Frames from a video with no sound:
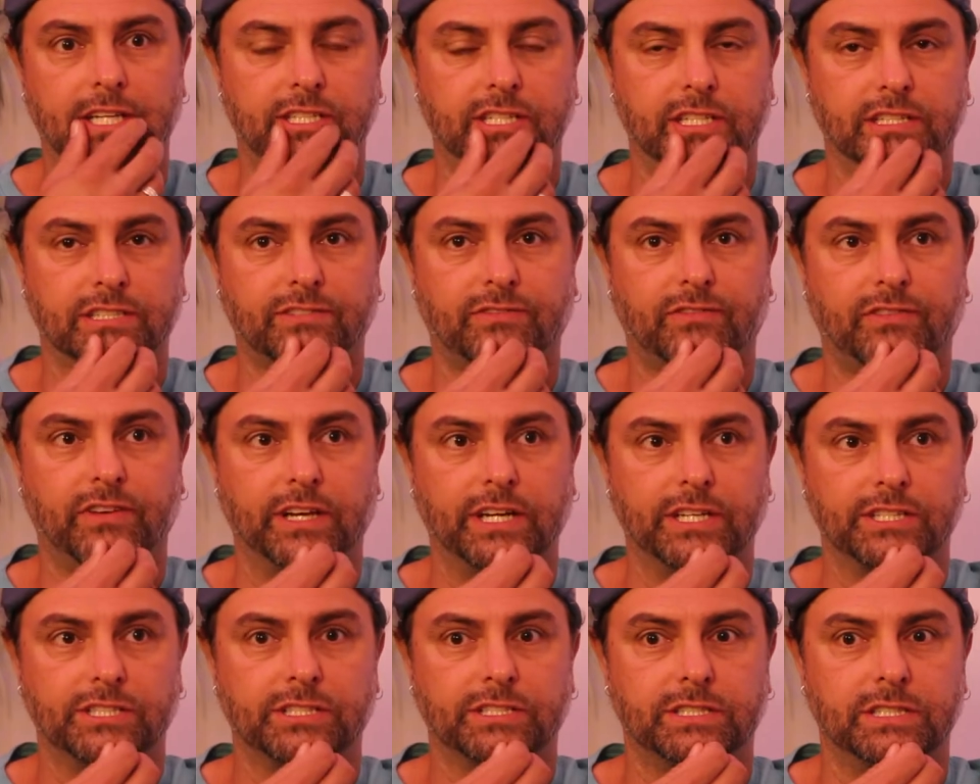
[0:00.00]
just
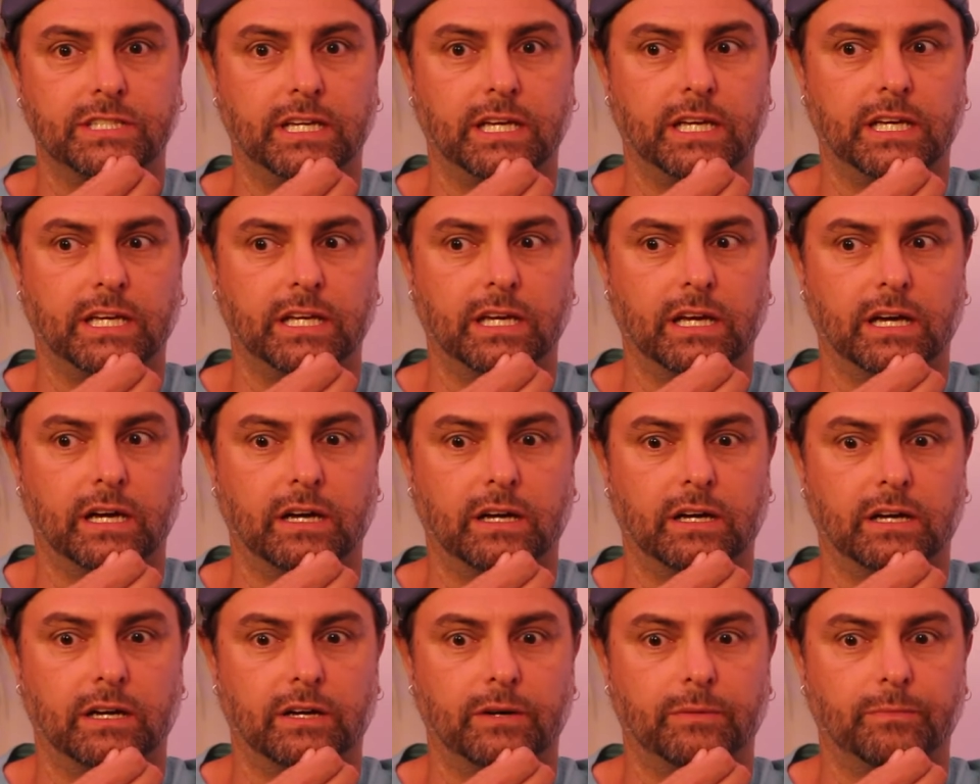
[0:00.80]
finished the
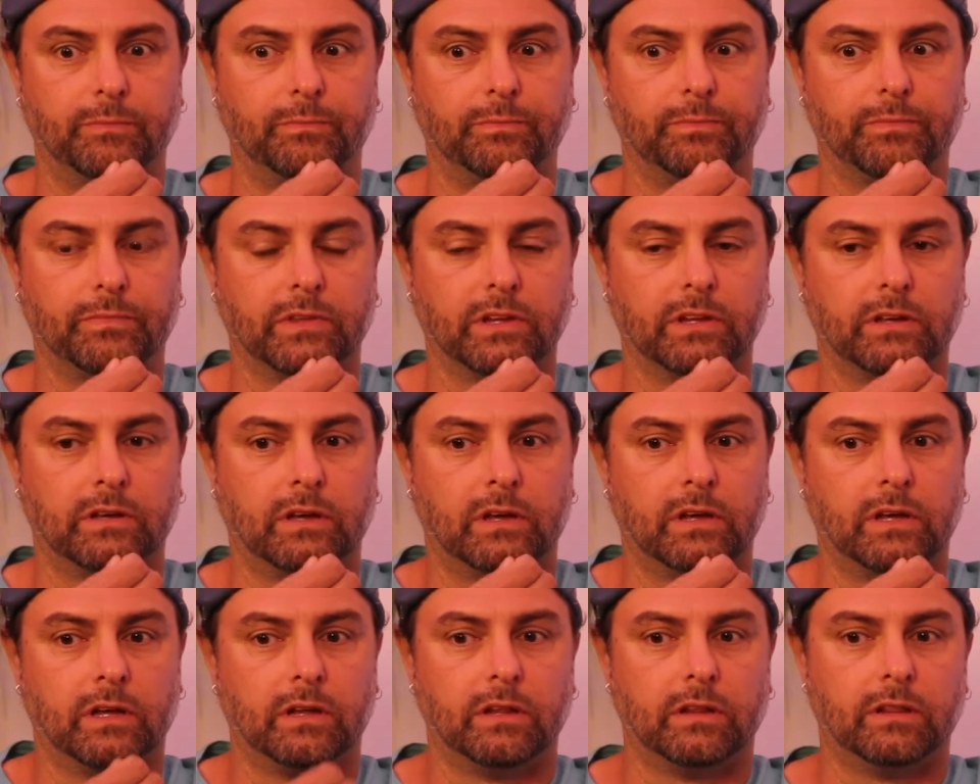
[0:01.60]
um,
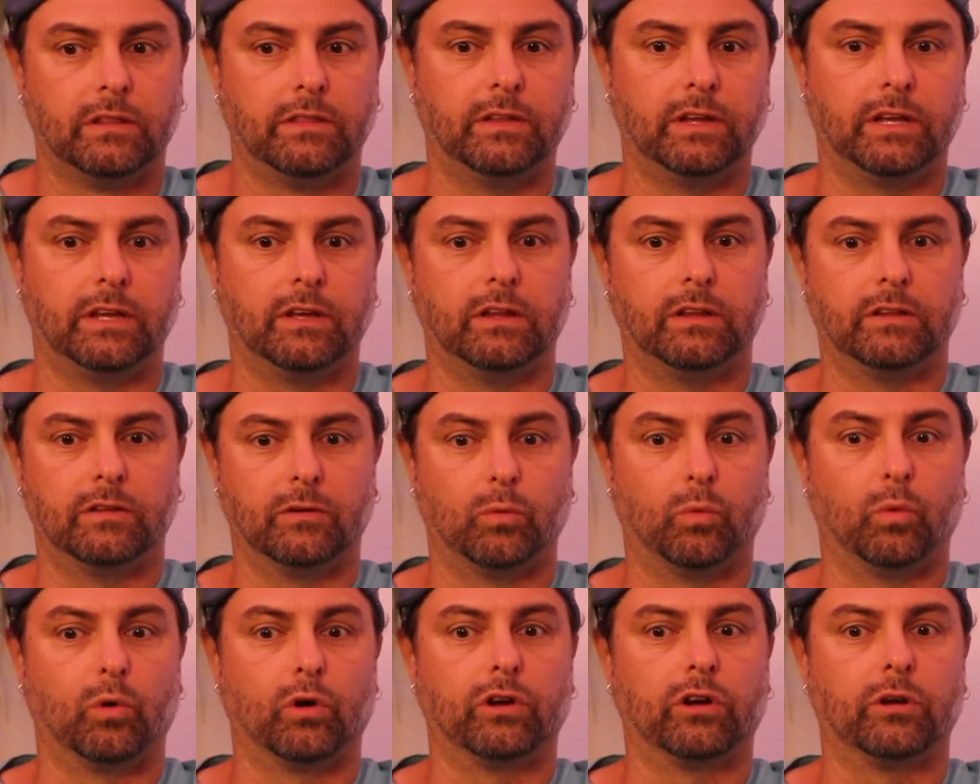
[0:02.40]
the the
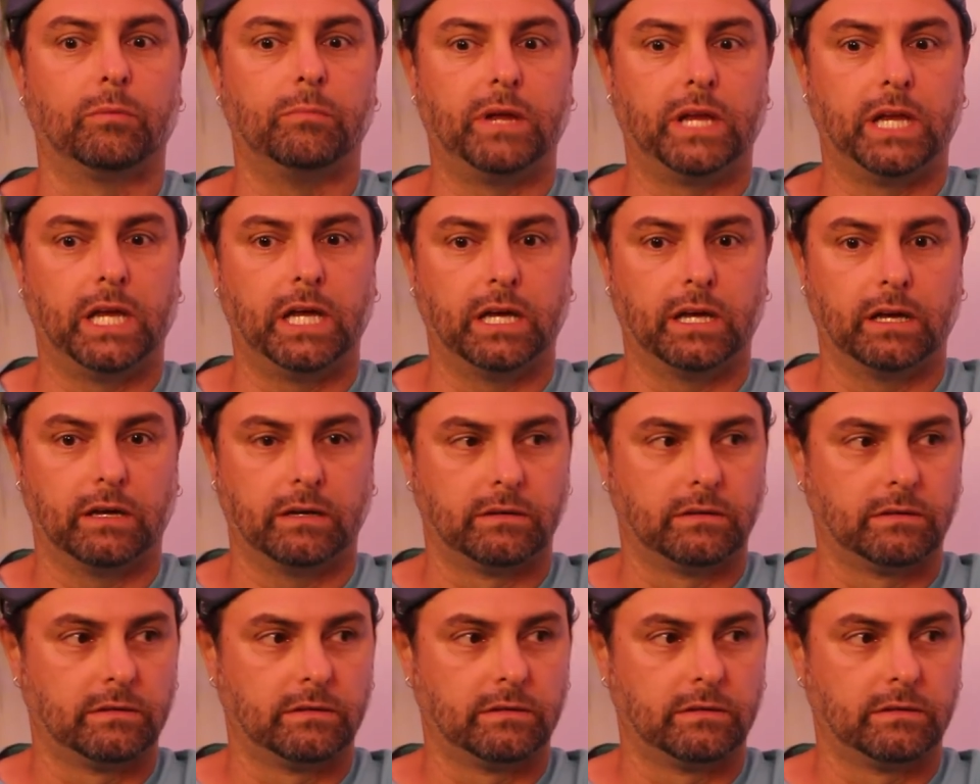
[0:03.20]
Warner Media,